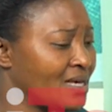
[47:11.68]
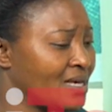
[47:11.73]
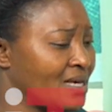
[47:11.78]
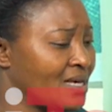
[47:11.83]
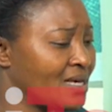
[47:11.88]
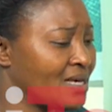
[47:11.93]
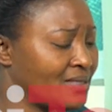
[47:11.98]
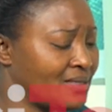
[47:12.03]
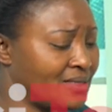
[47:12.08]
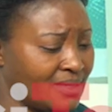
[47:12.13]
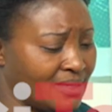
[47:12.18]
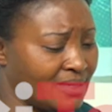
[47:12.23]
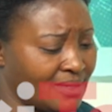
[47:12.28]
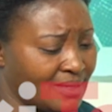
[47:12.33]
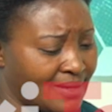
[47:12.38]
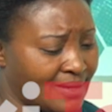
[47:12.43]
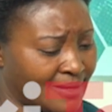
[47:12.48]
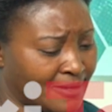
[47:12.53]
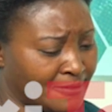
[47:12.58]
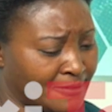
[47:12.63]
I think
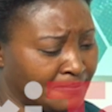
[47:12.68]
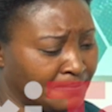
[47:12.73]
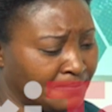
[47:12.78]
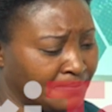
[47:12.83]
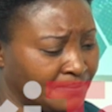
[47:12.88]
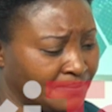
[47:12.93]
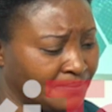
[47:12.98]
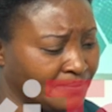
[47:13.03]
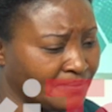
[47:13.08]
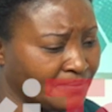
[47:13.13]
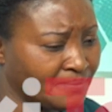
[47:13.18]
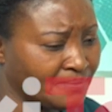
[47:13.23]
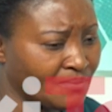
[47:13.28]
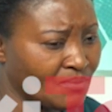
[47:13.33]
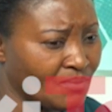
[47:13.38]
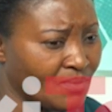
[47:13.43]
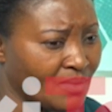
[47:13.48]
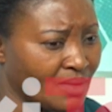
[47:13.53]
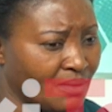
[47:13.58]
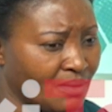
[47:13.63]

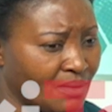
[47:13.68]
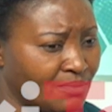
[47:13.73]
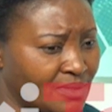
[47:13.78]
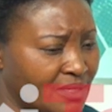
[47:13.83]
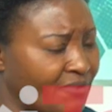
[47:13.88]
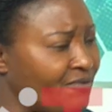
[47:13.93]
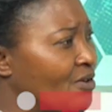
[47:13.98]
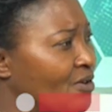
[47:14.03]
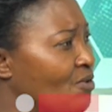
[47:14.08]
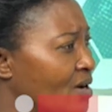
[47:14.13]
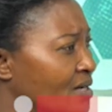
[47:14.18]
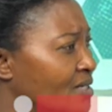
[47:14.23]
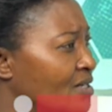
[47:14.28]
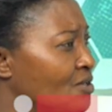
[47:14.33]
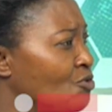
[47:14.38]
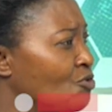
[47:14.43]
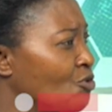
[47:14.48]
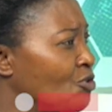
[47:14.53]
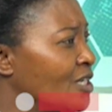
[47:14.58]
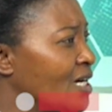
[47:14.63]
Seven wanted to
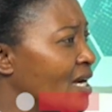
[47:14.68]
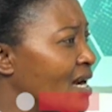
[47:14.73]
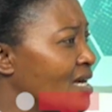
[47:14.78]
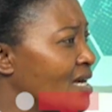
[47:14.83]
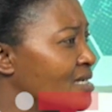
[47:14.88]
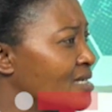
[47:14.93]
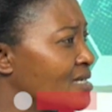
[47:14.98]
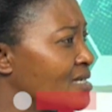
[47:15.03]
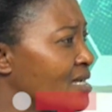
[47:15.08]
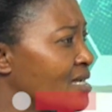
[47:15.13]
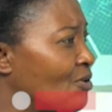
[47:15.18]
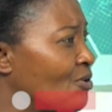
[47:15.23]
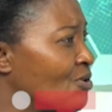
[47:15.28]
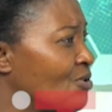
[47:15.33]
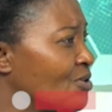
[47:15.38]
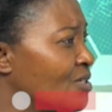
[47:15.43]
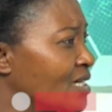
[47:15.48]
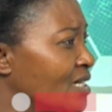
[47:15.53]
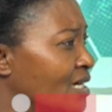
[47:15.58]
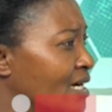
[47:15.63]
torture us
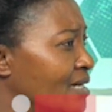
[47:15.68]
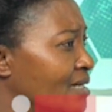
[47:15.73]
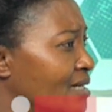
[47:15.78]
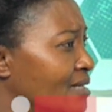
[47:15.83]
psychologically.